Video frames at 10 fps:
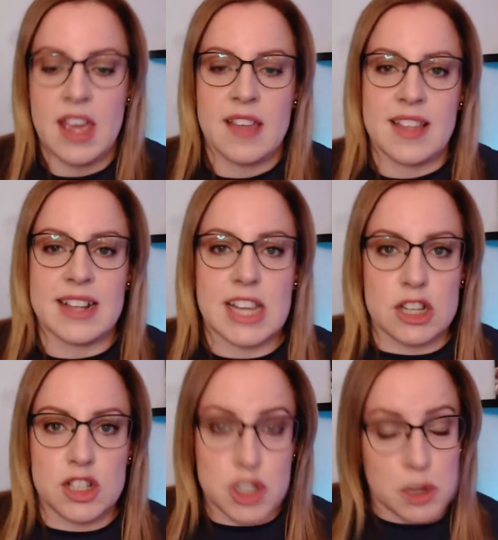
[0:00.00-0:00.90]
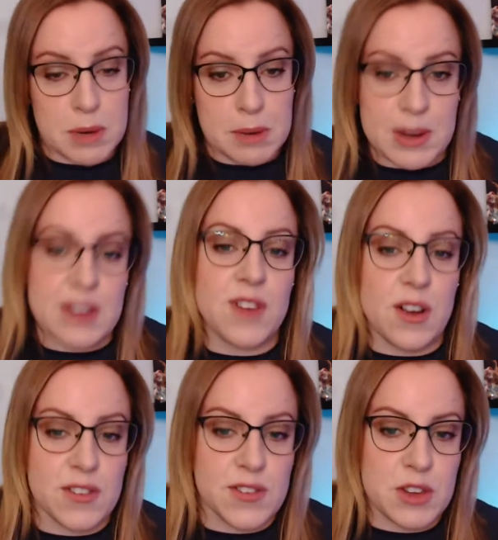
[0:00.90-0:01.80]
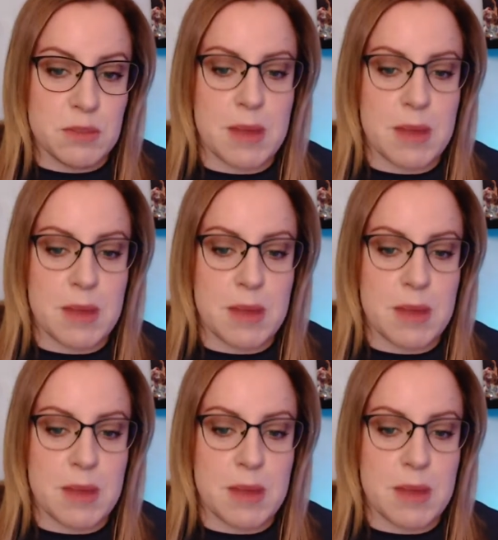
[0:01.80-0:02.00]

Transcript: that's like a super brief overview.